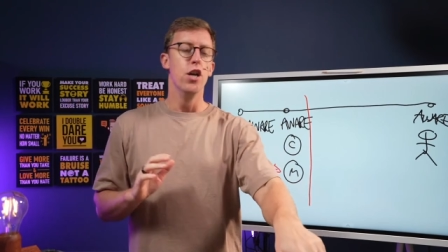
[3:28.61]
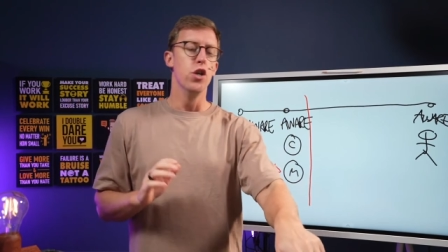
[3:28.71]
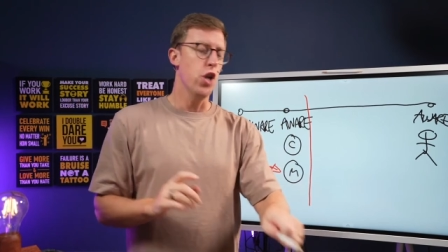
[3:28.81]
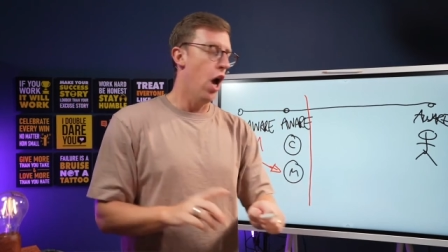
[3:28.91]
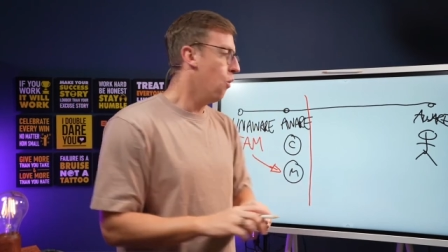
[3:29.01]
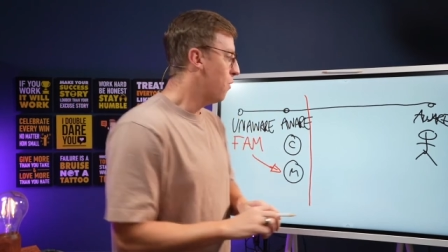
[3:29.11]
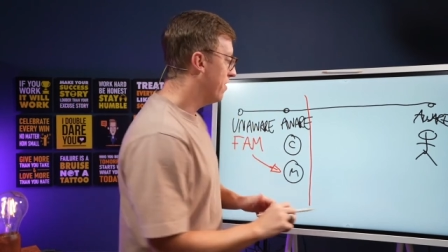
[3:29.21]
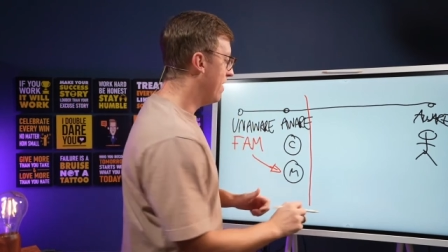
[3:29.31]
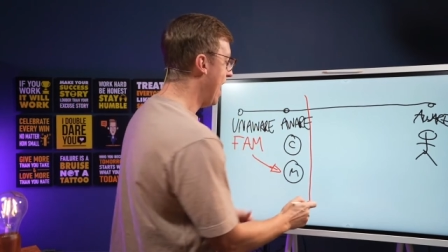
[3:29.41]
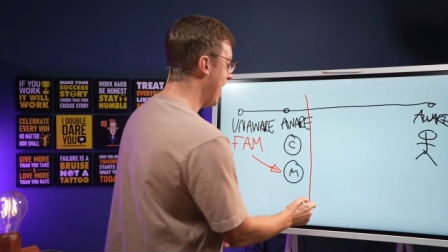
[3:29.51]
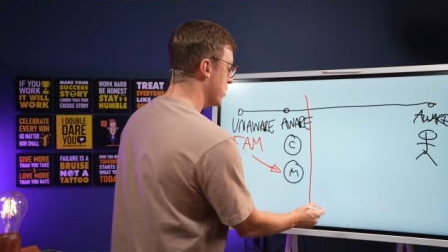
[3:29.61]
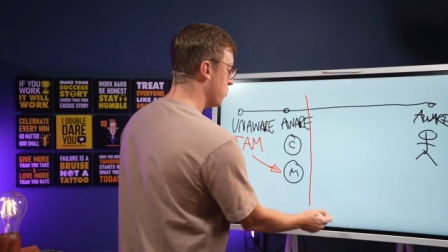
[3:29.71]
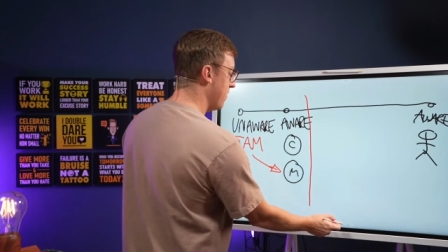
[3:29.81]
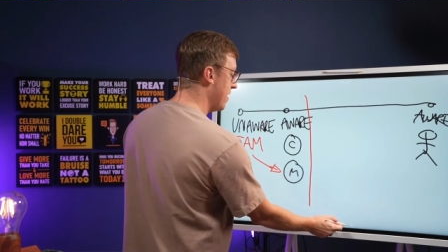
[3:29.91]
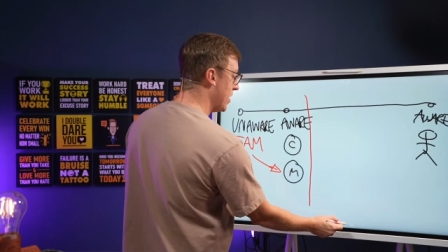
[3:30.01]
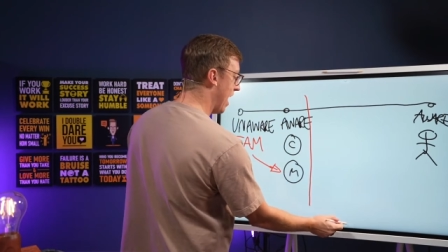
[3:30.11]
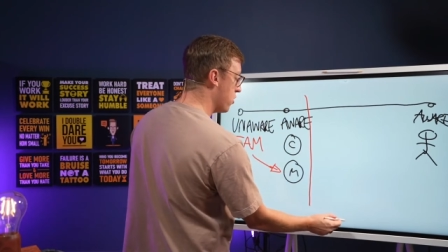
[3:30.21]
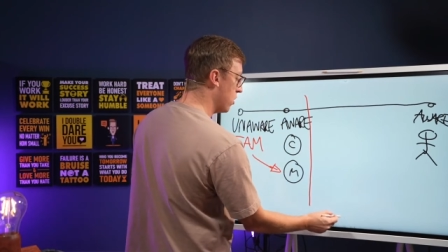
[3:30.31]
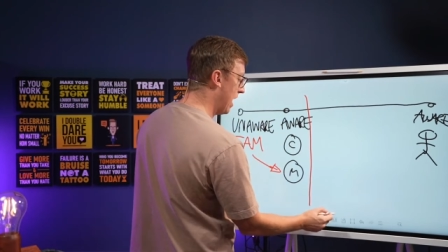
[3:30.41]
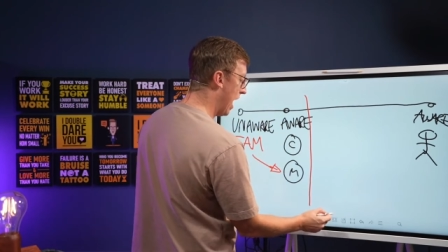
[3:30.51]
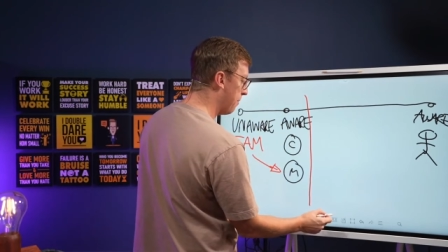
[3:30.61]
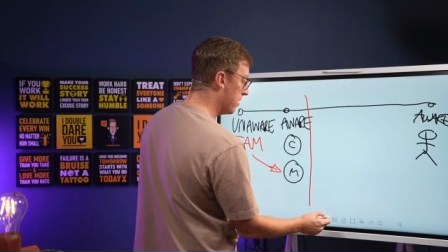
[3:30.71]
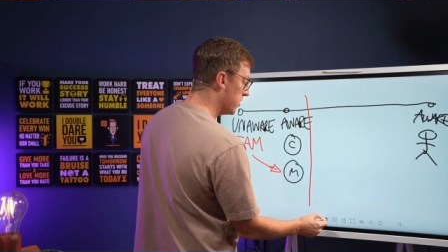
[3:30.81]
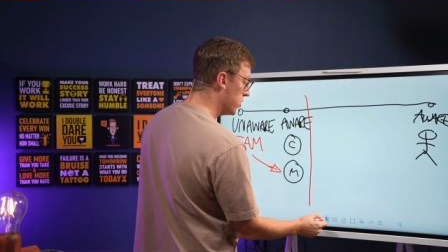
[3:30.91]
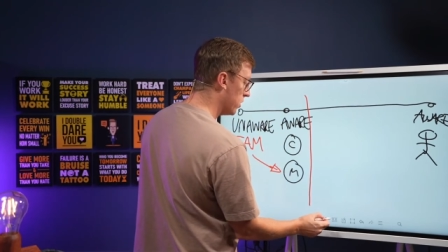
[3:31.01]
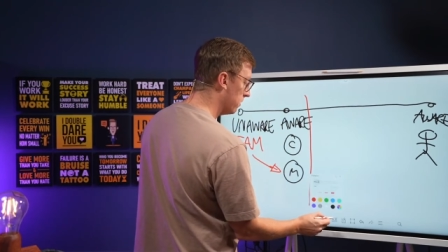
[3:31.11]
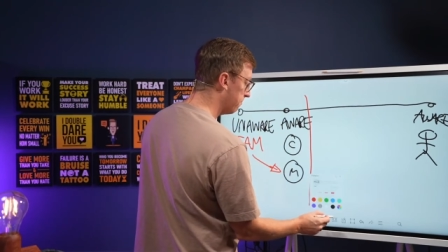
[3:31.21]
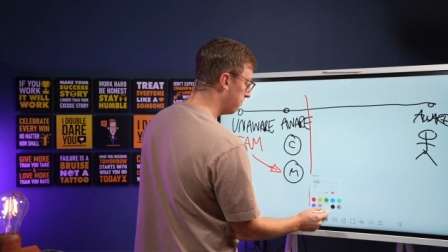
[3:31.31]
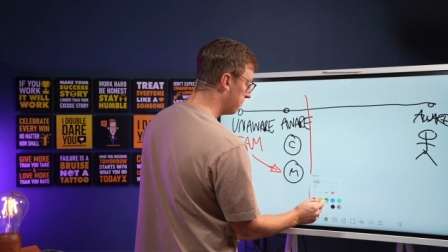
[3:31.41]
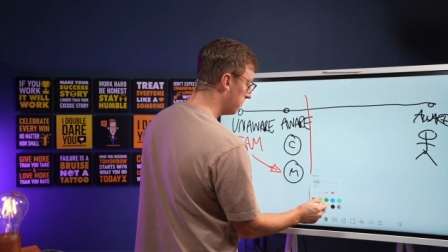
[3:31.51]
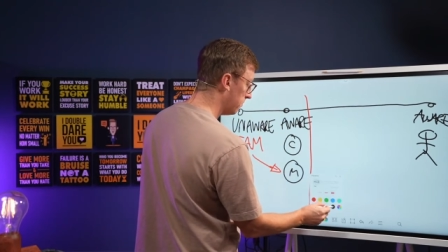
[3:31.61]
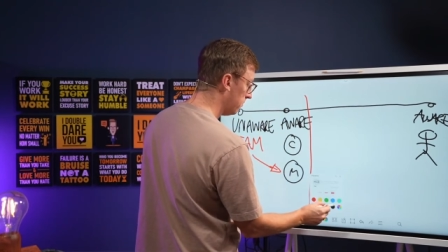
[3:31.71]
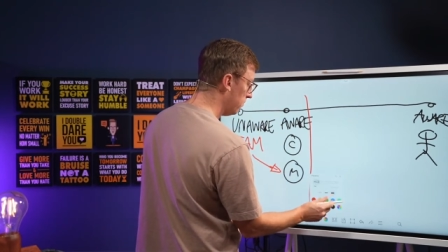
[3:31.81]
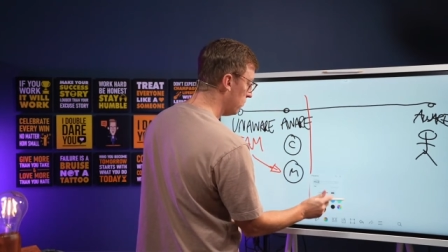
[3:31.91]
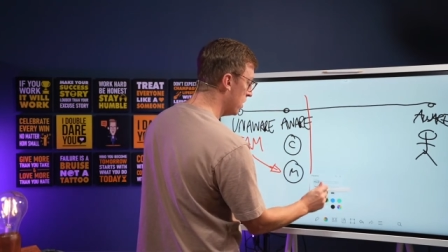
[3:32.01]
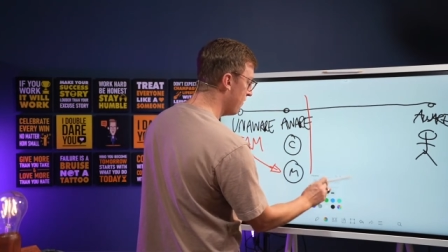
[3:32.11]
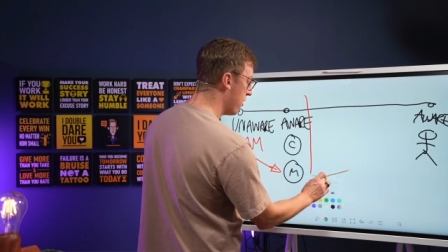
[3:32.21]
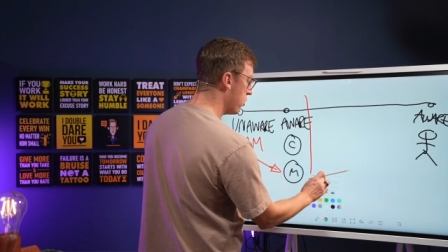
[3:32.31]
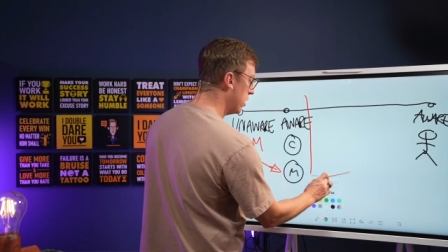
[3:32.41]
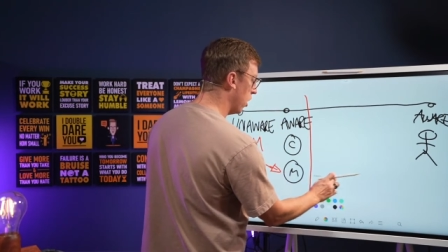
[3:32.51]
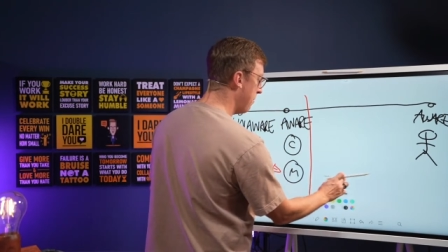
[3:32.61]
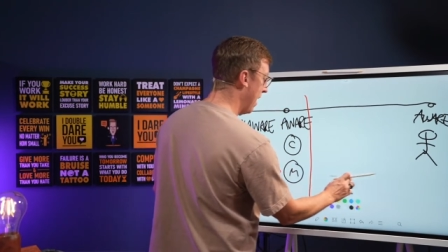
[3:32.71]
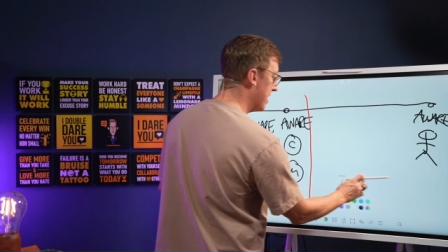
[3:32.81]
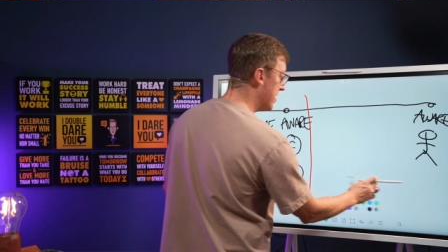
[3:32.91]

So with this, when this actually happens, you've actually got to pay